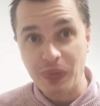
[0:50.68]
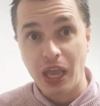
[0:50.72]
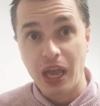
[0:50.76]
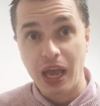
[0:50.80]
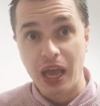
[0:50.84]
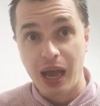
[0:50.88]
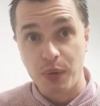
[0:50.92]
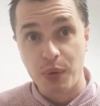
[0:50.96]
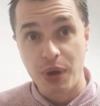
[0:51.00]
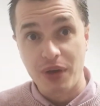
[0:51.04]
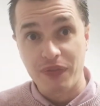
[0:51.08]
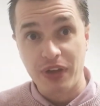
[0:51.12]

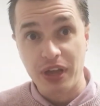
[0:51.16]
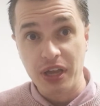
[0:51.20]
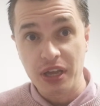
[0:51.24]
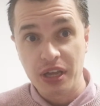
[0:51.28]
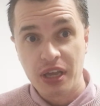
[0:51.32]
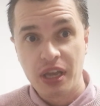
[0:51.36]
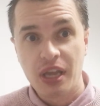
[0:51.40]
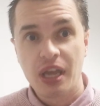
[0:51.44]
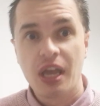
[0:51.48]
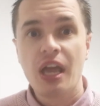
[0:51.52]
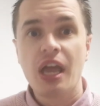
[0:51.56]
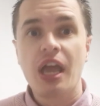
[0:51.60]
However,
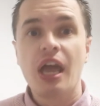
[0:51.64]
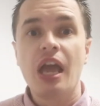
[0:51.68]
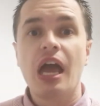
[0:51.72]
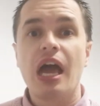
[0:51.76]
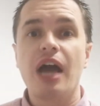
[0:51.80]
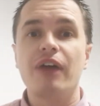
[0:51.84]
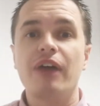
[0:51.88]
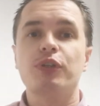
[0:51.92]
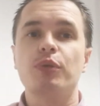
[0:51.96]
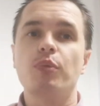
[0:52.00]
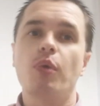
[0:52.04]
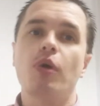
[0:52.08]

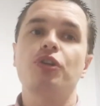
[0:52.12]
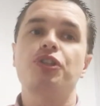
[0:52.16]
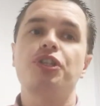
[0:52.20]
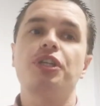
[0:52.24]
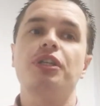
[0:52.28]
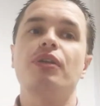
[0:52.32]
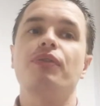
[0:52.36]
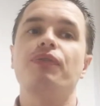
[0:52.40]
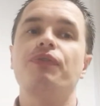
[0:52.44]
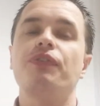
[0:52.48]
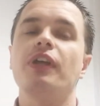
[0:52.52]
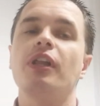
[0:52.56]
after
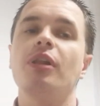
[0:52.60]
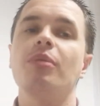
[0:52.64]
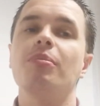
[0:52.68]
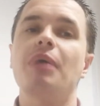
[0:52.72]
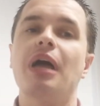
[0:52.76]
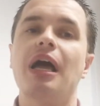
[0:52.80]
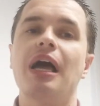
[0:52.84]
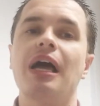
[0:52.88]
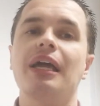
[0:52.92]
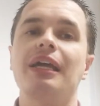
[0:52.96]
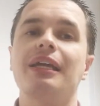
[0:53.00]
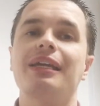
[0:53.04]
watching the
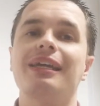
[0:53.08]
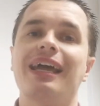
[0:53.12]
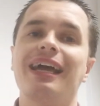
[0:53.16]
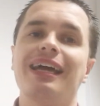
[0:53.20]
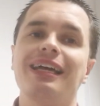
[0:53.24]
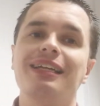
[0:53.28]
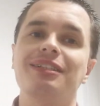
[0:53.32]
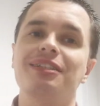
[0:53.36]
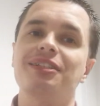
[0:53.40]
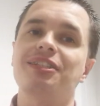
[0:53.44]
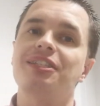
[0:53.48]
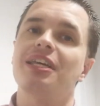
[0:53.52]
film, I
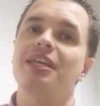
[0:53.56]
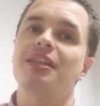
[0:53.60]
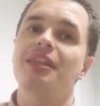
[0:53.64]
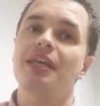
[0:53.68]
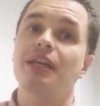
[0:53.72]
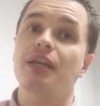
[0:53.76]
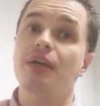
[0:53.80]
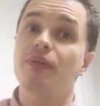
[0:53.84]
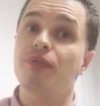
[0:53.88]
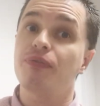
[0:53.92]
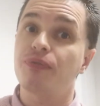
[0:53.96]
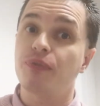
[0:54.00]
can't say
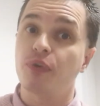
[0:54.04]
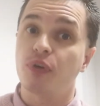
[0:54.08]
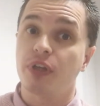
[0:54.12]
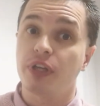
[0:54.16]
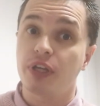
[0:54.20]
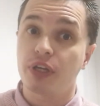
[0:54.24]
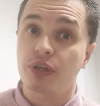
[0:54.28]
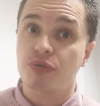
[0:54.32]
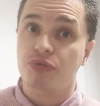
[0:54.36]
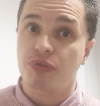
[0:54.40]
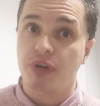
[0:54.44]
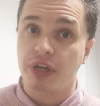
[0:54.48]
that I
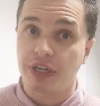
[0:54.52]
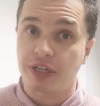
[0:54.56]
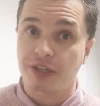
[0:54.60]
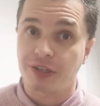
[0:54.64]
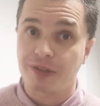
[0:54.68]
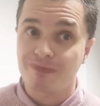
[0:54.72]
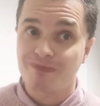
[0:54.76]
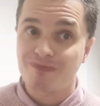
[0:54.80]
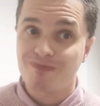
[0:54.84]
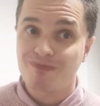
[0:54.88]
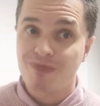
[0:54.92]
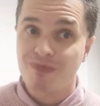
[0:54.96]
fully agreed.